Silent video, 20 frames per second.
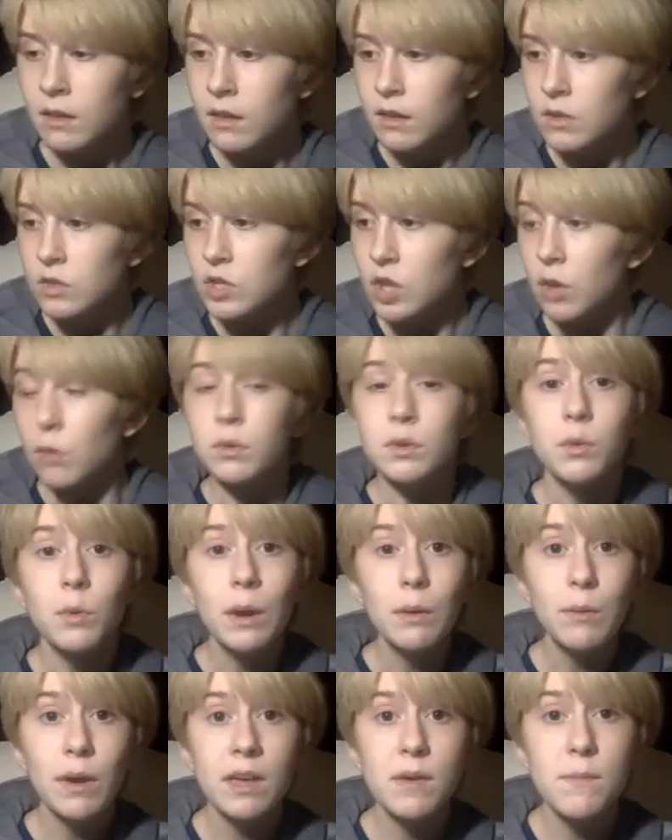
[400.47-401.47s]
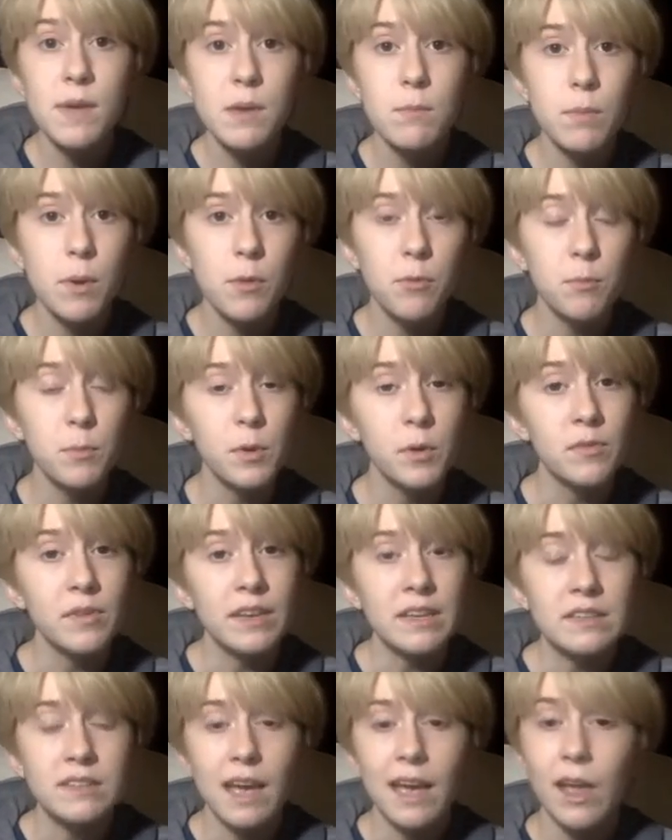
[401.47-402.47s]
So, do I recommend both
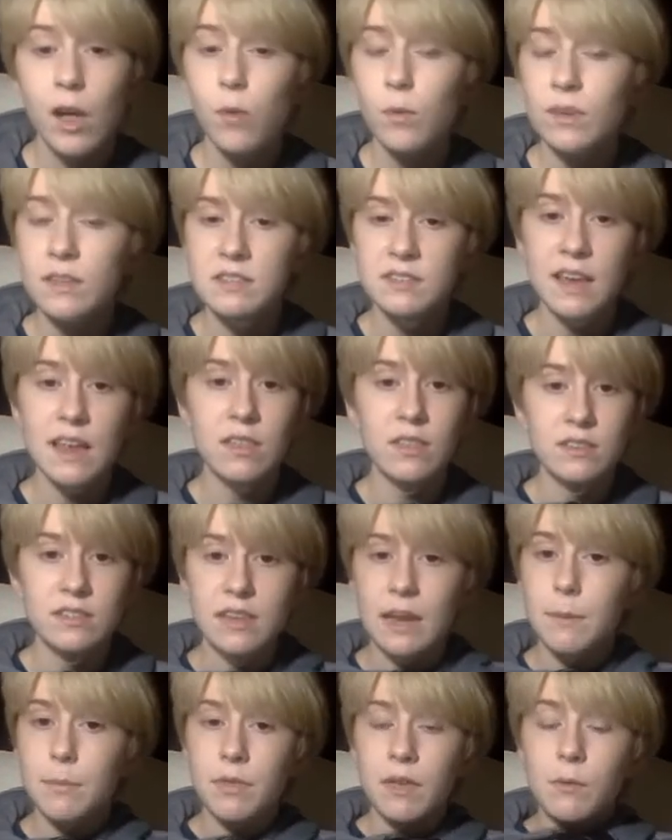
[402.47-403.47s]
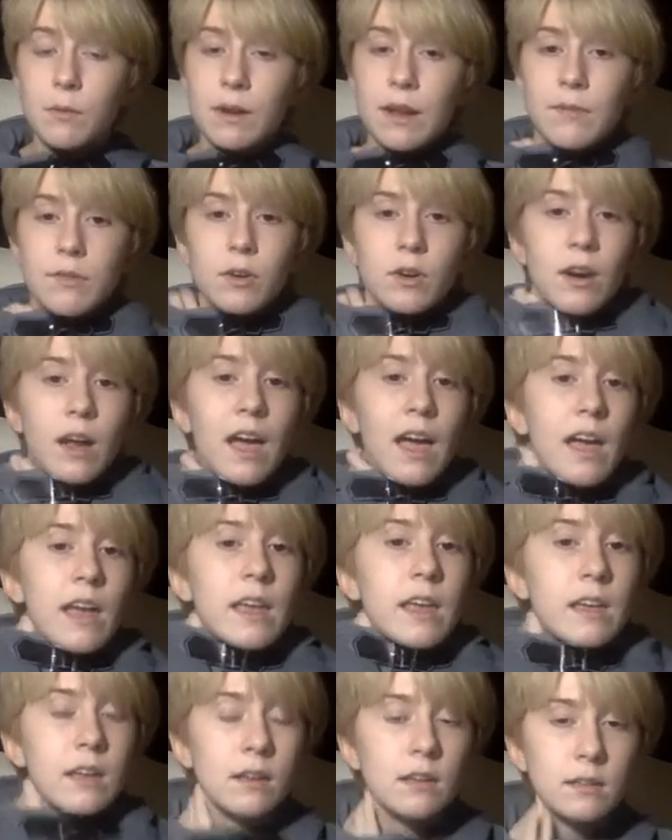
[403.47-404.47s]
movies? I always say the same thing whenever
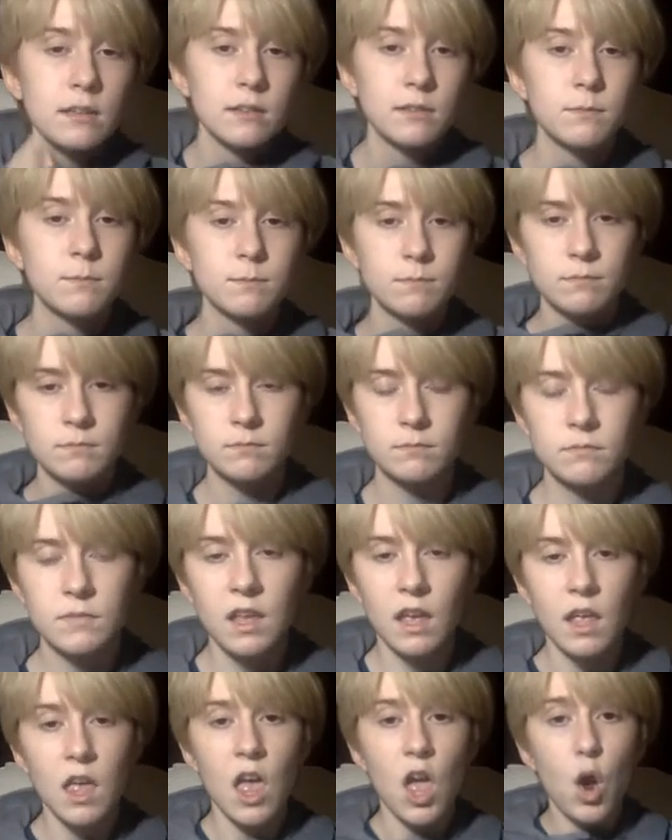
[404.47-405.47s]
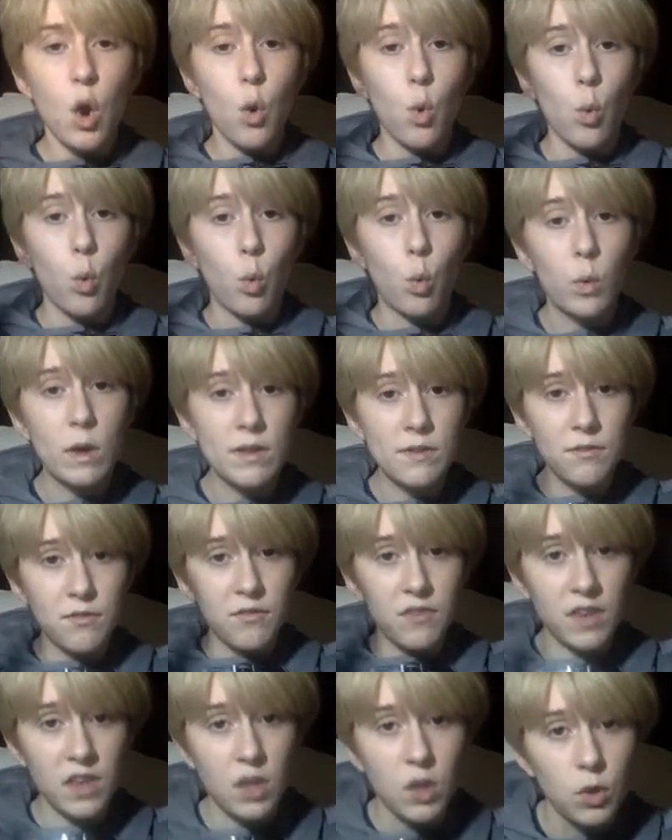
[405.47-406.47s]
I
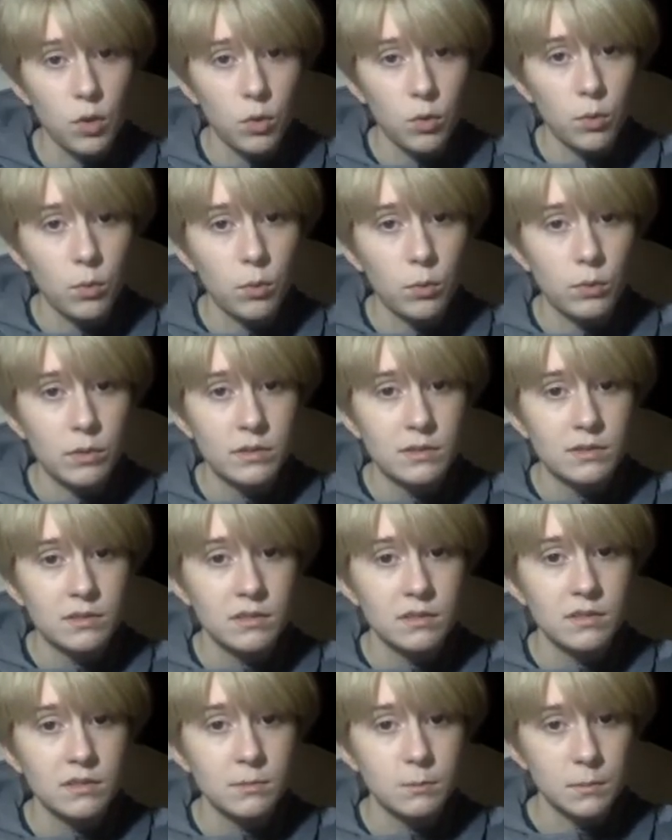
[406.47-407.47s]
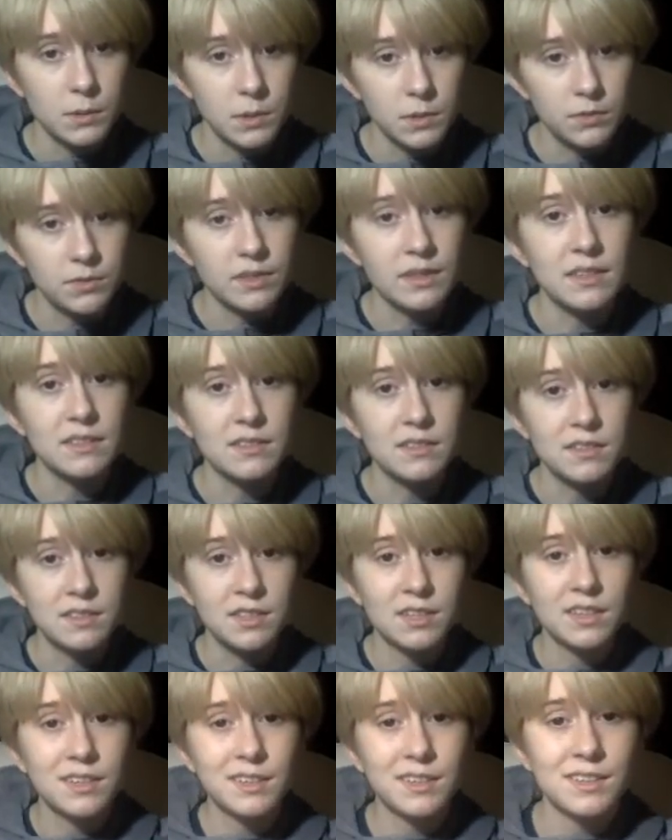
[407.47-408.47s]
review
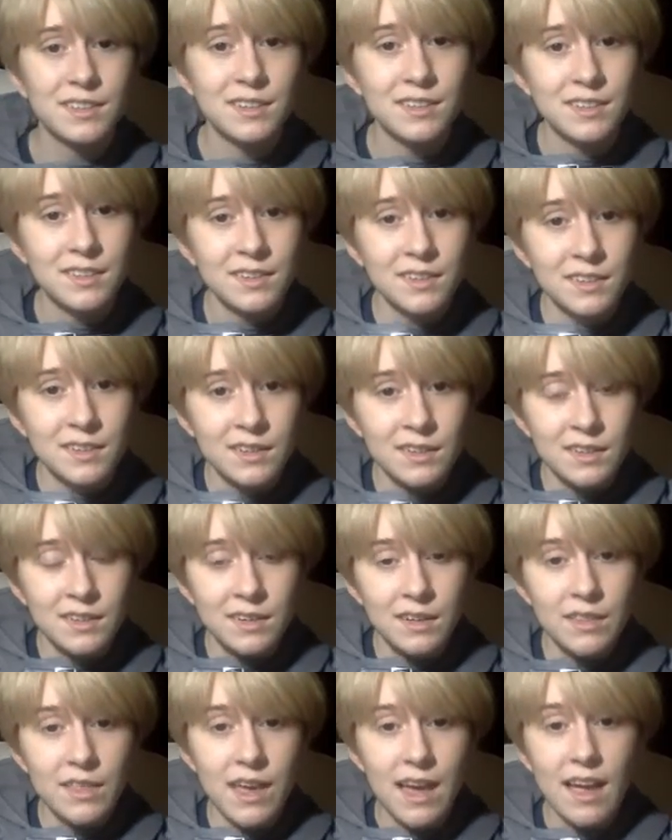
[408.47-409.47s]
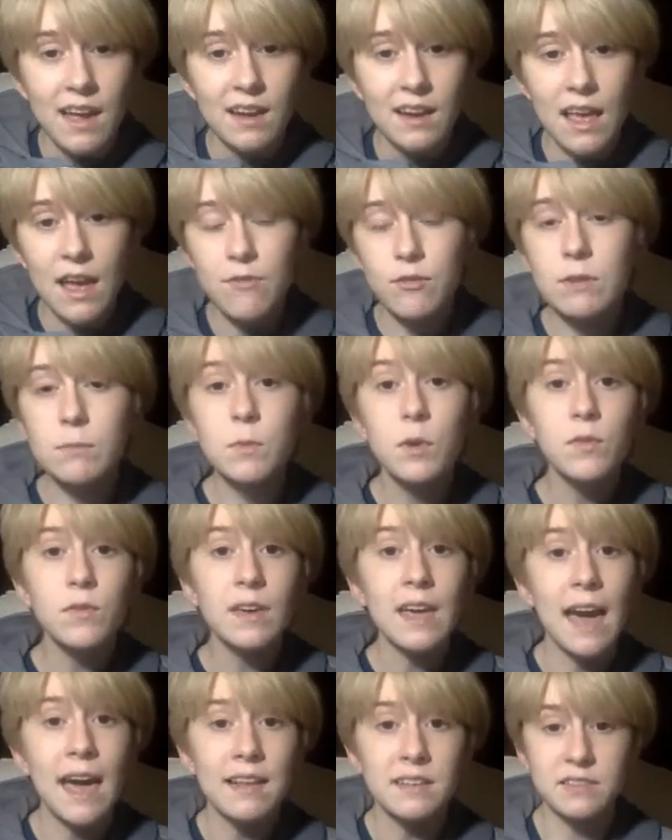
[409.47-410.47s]
movies. That every
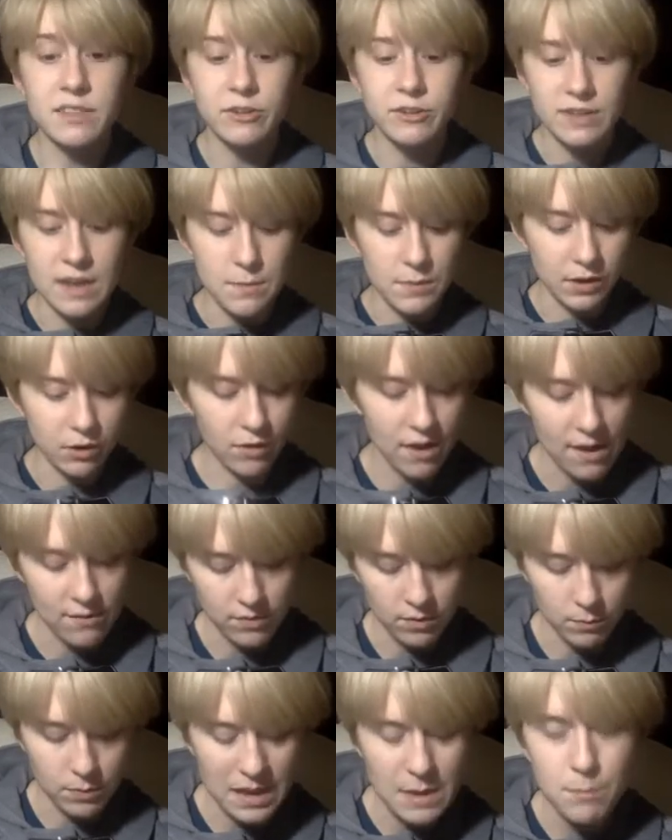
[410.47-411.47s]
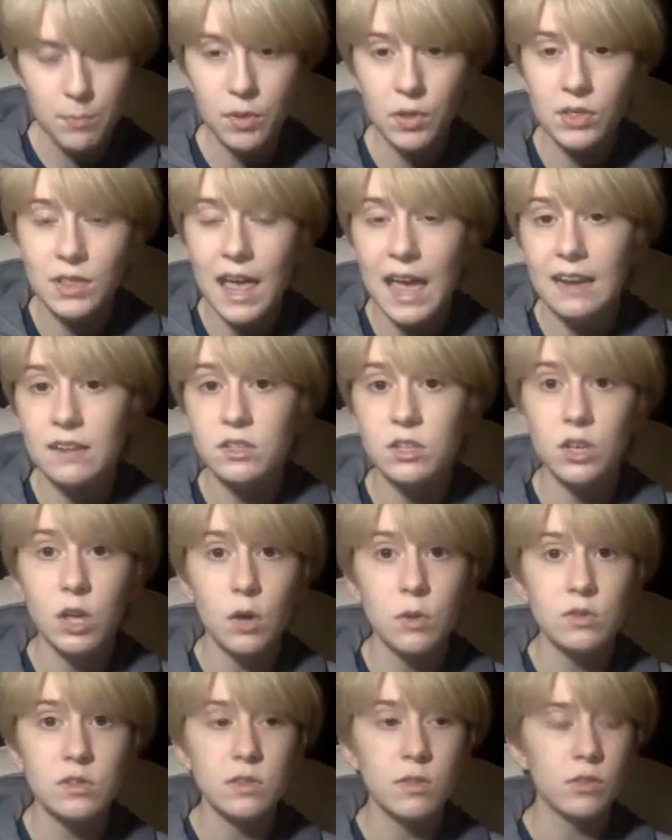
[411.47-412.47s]
movie has their demographic. People liked the
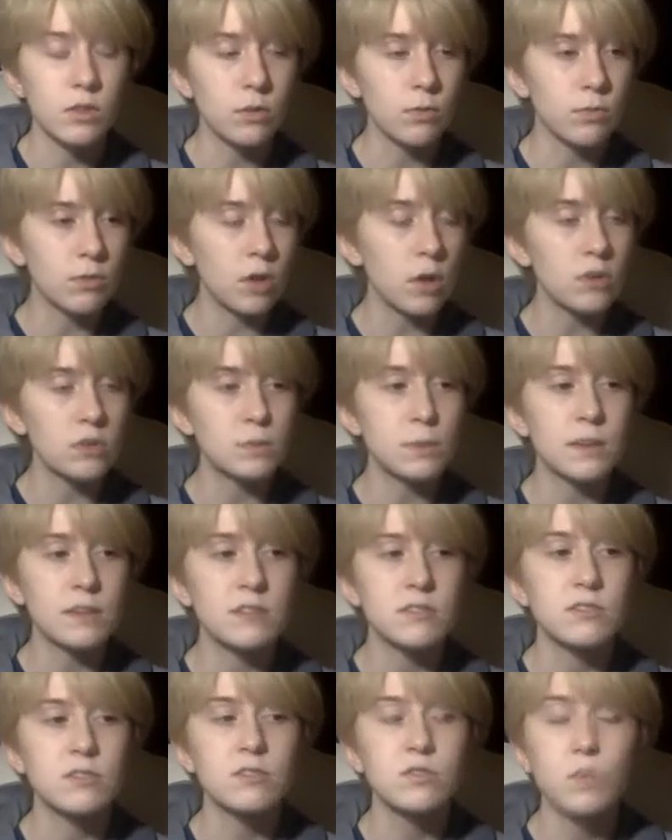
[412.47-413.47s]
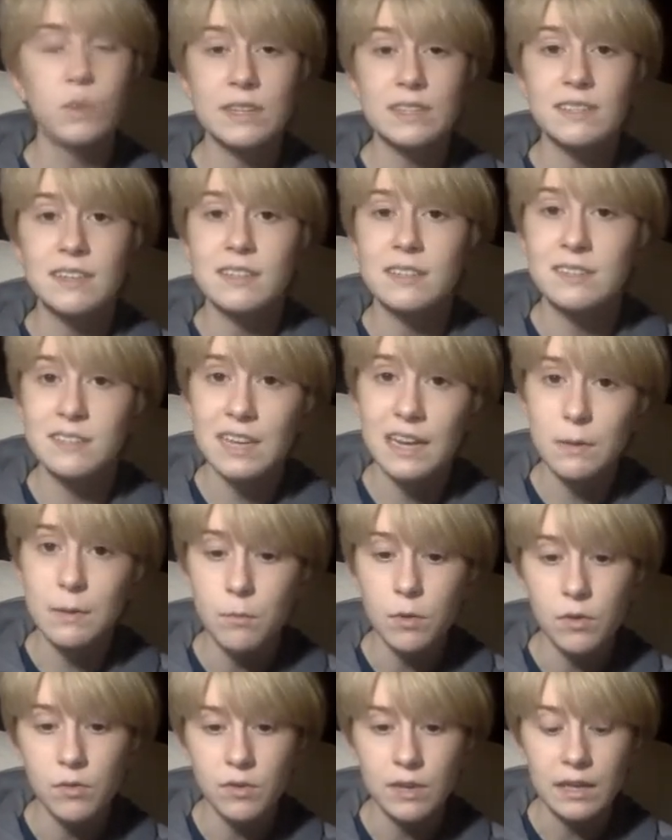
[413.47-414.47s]
Ghostbusters 2016
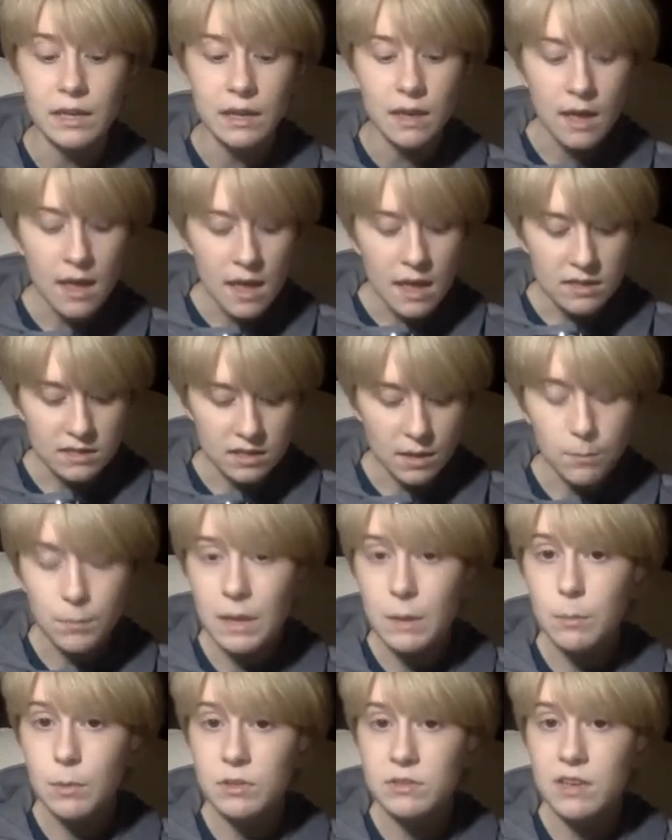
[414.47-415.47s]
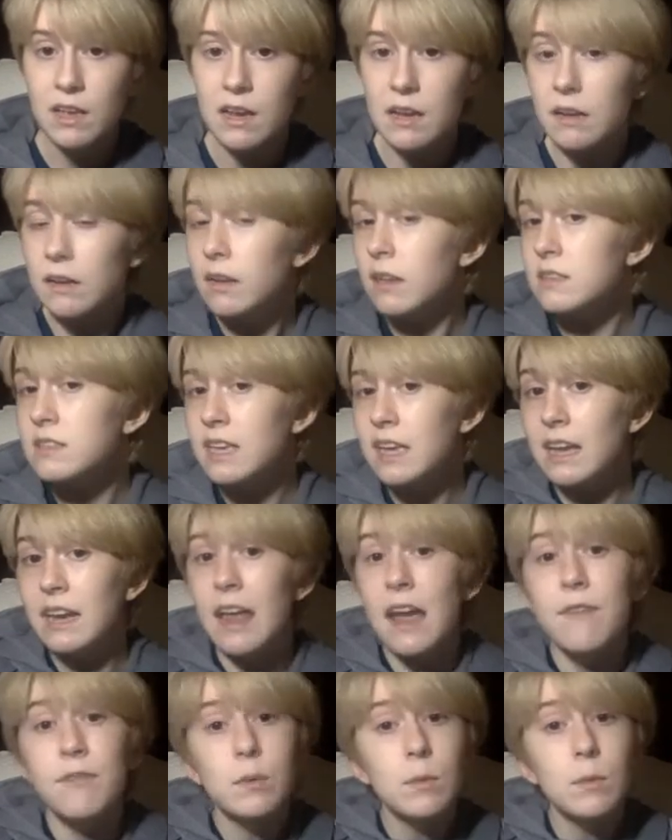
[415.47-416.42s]
movie. Some people didn't. Because again,